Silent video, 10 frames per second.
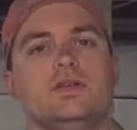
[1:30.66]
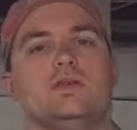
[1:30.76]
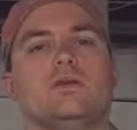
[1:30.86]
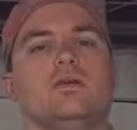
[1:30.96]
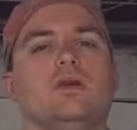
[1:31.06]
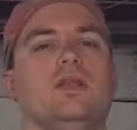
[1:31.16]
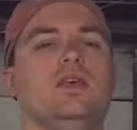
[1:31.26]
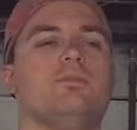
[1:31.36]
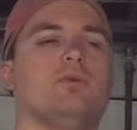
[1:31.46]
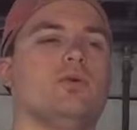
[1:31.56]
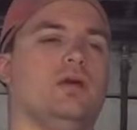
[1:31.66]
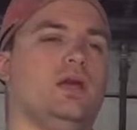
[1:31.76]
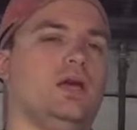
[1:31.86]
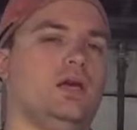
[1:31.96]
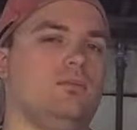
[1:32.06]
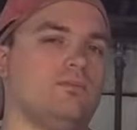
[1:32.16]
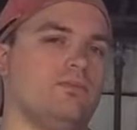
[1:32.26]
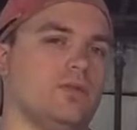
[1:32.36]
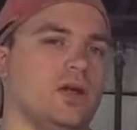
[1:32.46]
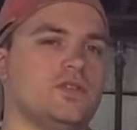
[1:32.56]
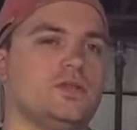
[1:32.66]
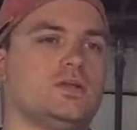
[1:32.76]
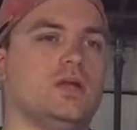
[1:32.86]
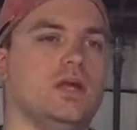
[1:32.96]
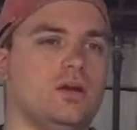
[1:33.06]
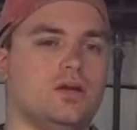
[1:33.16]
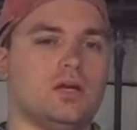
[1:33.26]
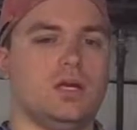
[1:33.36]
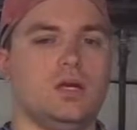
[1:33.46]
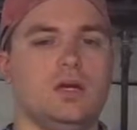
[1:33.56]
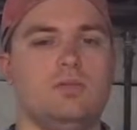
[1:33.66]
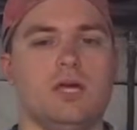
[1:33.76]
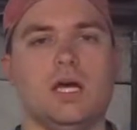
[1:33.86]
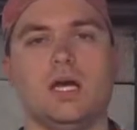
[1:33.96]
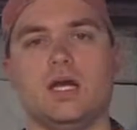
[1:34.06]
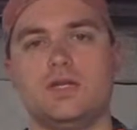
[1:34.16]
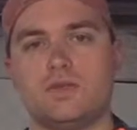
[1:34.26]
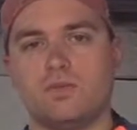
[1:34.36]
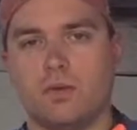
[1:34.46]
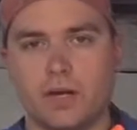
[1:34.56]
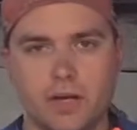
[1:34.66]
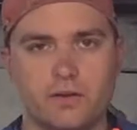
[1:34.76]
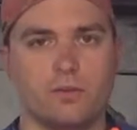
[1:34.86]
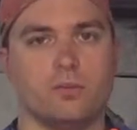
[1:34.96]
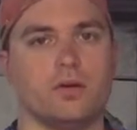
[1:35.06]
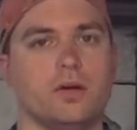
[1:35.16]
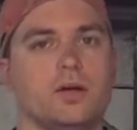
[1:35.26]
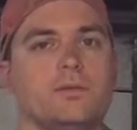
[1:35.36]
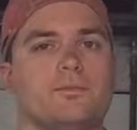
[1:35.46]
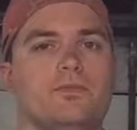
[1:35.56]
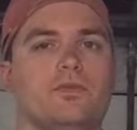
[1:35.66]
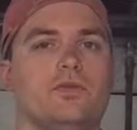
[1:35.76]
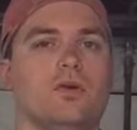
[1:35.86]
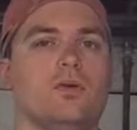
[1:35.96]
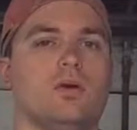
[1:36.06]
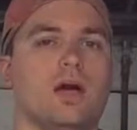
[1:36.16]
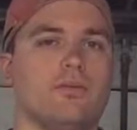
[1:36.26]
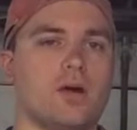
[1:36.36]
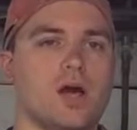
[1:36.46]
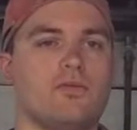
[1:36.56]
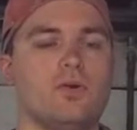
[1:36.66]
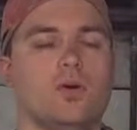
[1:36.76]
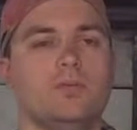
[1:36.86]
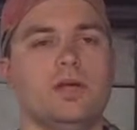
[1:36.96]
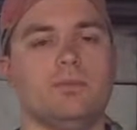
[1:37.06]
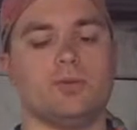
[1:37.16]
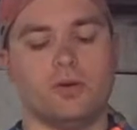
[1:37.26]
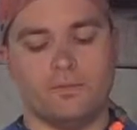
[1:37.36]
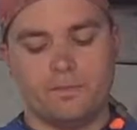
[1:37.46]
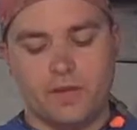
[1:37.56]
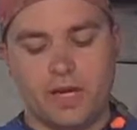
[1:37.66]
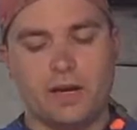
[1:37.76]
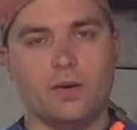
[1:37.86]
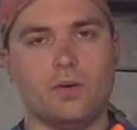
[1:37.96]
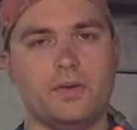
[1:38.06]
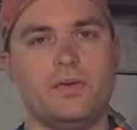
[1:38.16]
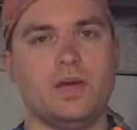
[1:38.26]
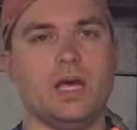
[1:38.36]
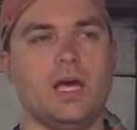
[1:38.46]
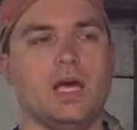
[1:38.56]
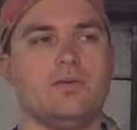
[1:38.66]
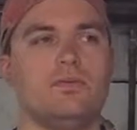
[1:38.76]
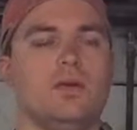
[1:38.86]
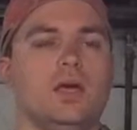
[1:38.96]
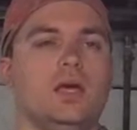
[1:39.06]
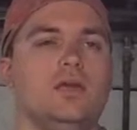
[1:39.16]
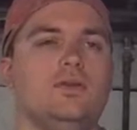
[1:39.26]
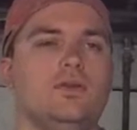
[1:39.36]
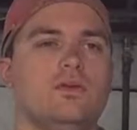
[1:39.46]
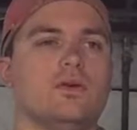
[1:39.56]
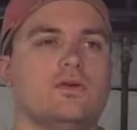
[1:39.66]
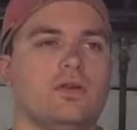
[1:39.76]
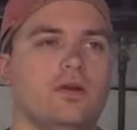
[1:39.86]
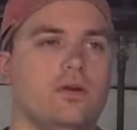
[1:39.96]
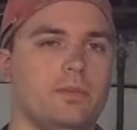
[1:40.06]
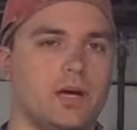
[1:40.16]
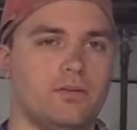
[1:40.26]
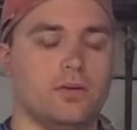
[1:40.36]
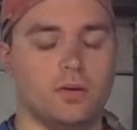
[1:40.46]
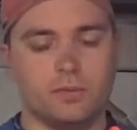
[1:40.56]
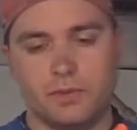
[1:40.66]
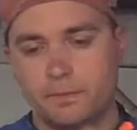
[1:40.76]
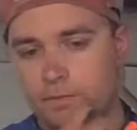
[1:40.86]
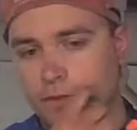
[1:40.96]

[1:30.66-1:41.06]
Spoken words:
So at that point I'm flustered, irritated, mad, I just want to get to work. So I run off to Home Depot, and I know that they have a detail sander by Ryobi.